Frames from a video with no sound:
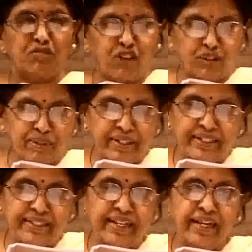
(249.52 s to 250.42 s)
formal
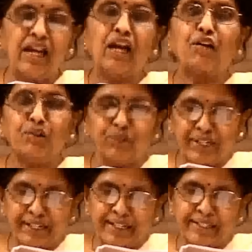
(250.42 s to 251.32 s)
Hindi,
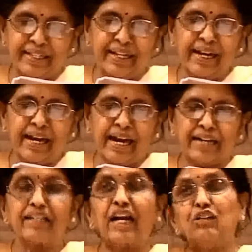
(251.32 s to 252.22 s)
colloquial Hindi,
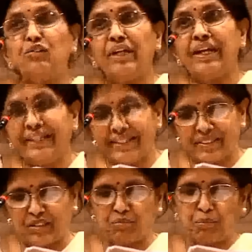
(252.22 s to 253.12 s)
and cartoon
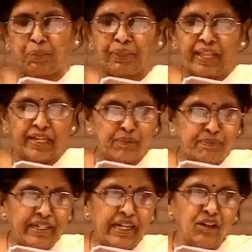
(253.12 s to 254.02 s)
English,
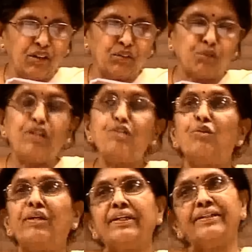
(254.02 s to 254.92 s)
depending on who is
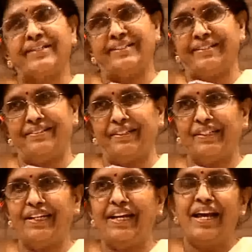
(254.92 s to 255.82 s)
doing the translation.
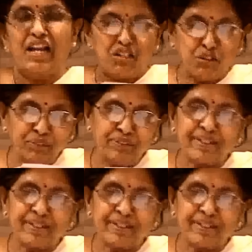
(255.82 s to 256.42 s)
So